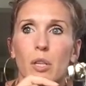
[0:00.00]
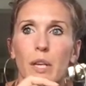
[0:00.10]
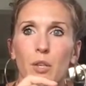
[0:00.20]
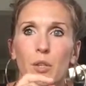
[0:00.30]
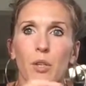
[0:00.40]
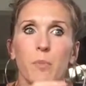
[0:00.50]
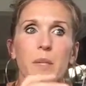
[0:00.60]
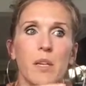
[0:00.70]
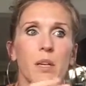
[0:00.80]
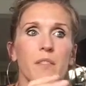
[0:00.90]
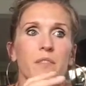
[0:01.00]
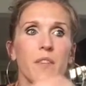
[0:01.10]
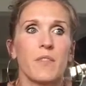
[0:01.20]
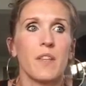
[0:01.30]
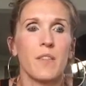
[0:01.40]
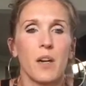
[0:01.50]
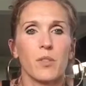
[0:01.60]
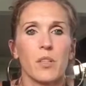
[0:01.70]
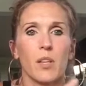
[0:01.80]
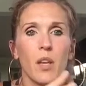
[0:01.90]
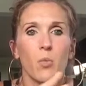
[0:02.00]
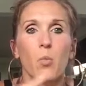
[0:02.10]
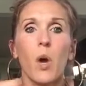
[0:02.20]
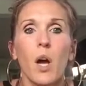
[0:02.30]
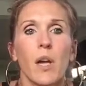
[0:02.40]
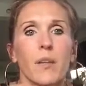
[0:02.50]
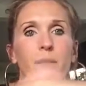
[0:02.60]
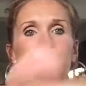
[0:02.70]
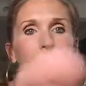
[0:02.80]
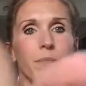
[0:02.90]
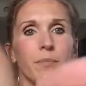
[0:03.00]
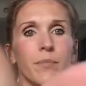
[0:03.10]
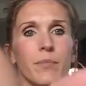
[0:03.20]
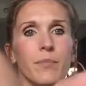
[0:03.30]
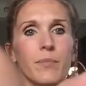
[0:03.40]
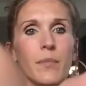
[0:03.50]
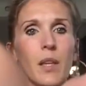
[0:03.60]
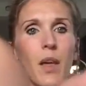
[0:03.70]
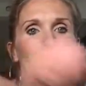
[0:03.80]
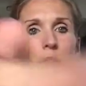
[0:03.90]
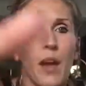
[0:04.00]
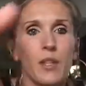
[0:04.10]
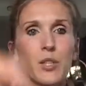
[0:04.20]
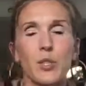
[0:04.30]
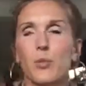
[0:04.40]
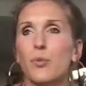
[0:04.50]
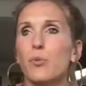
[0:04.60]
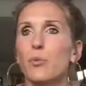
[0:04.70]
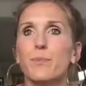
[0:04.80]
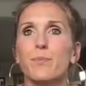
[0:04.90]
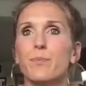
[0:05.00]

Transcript: it could be on 50,001 that you